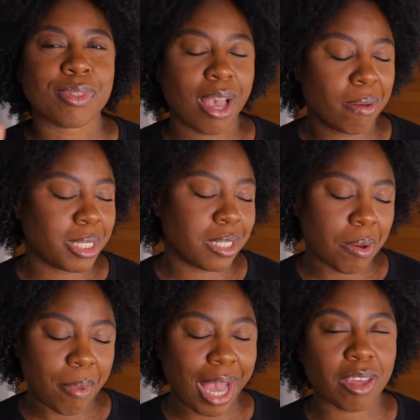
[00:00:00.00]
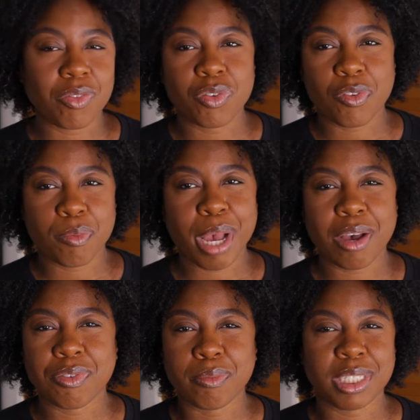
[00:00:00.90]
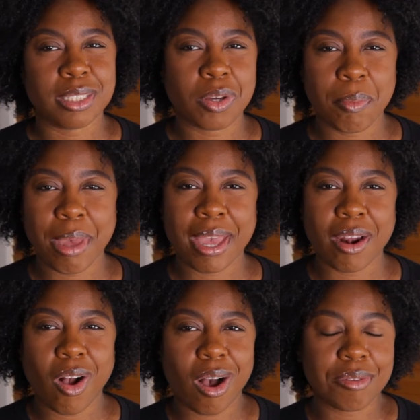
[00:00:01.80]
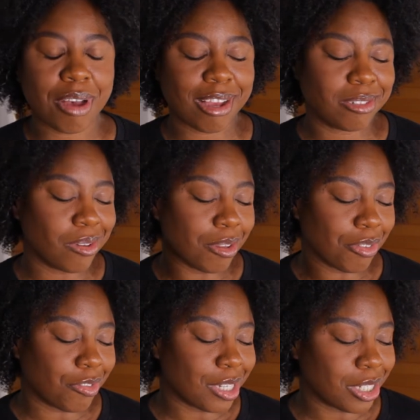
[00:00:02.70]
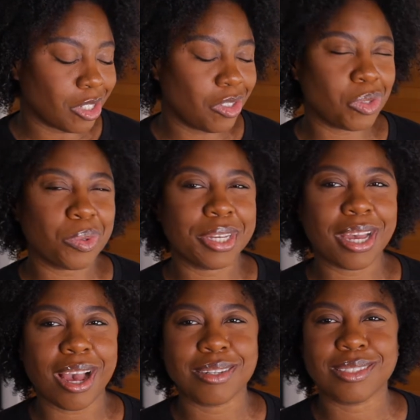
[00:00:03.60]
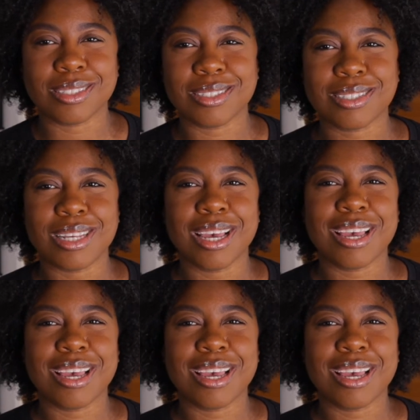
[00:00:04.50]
I'm still back and forth about if I'm just gonna pay it off. I do have the funds to do it. It's